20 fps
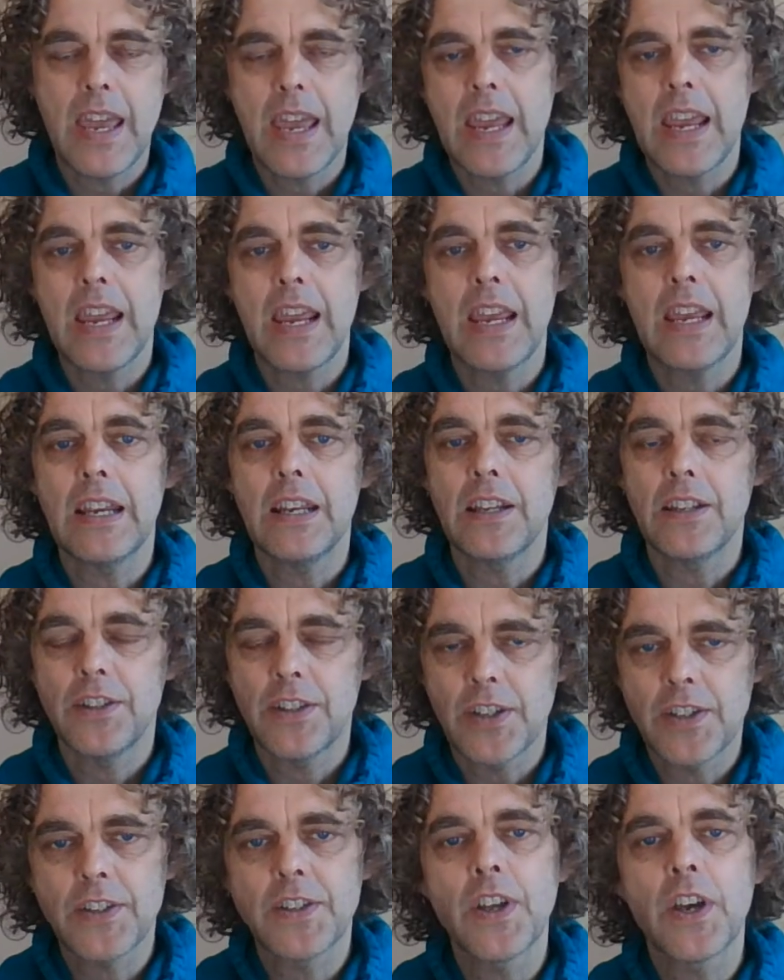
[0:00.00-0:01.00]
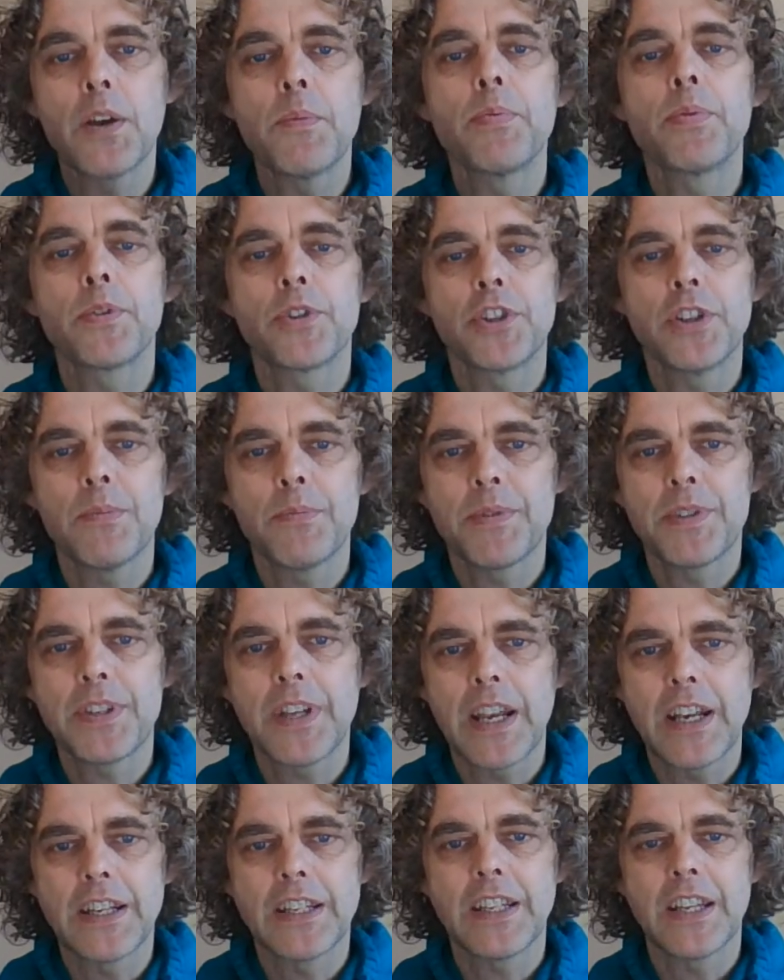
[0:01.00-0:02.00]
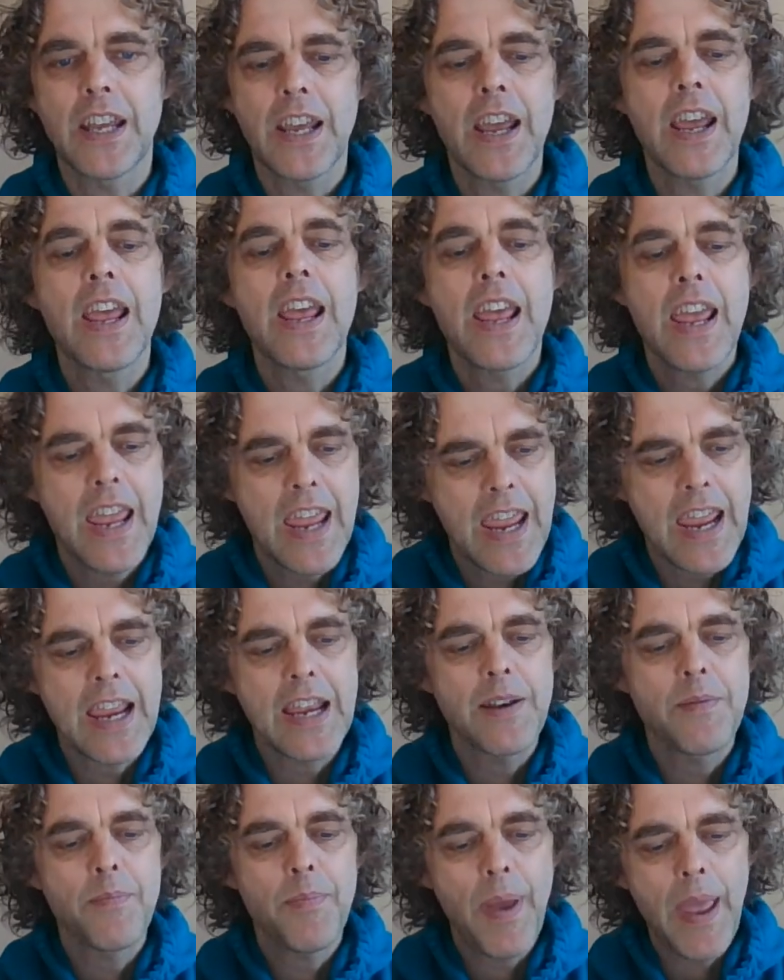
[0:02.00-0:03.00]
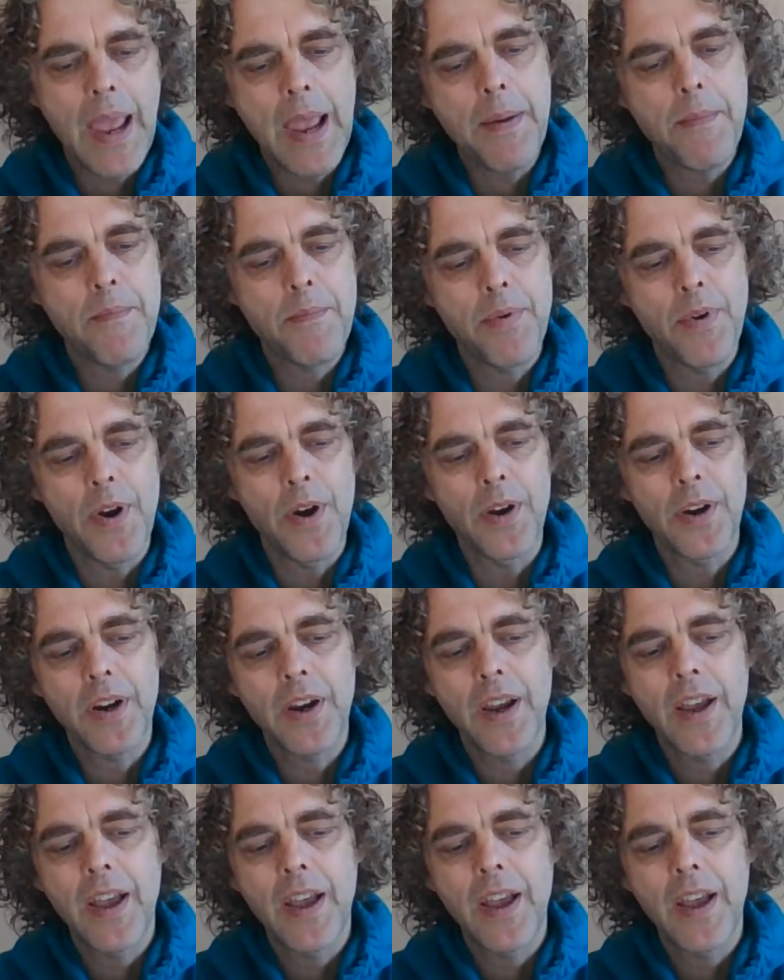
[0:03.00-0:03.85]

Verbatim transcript: in a discipleship center in Pembroke